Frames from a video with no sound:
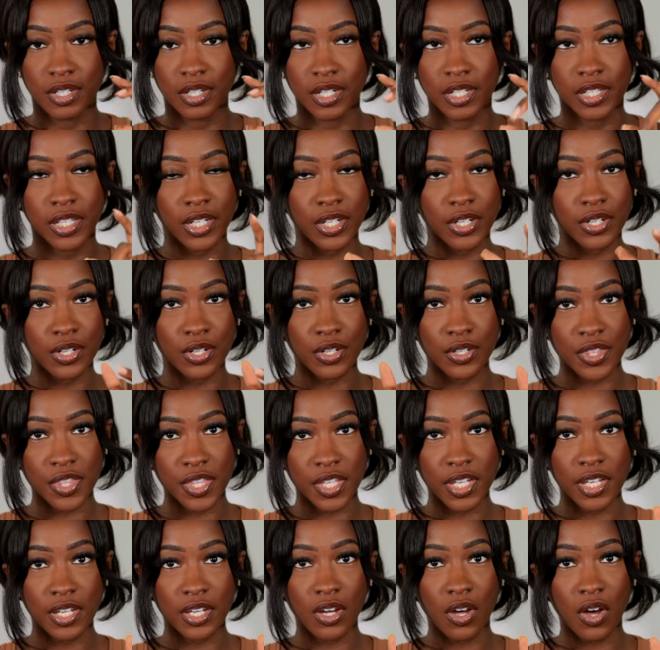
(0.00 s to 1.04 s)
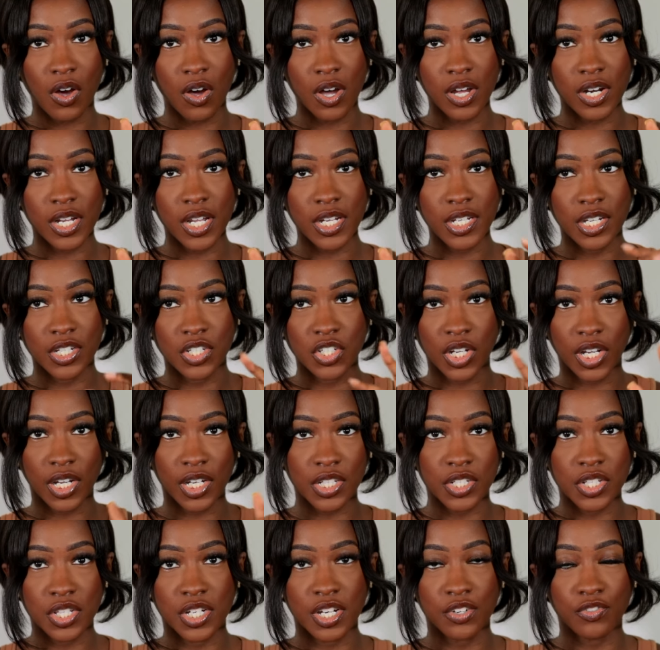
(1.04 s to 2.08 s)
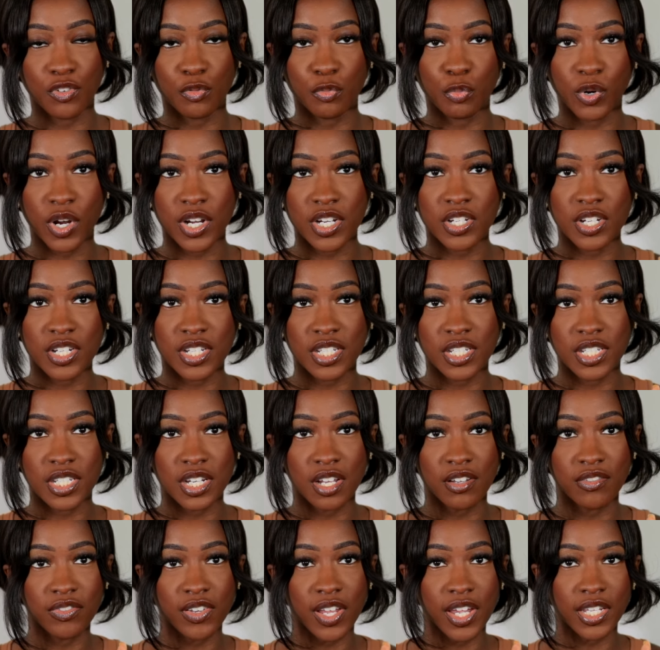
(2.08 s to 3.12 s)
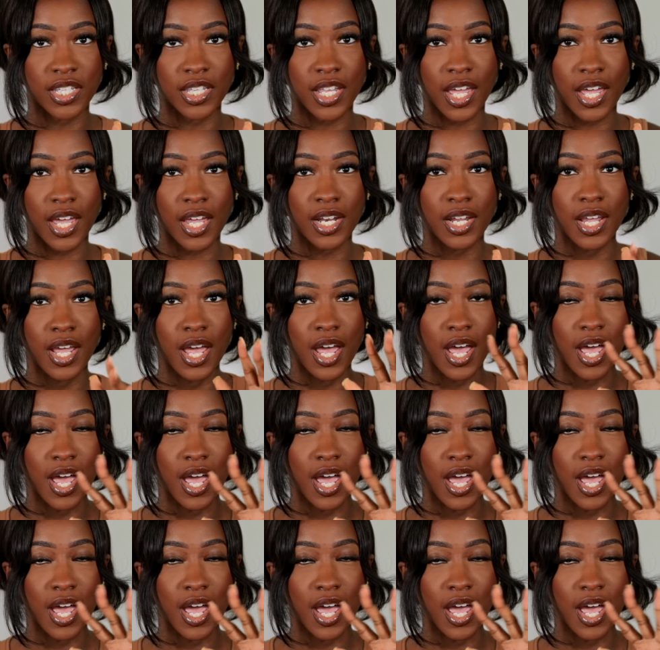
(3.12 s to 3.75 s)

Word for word: clicker thing on it to change the different pressures and stuff like that.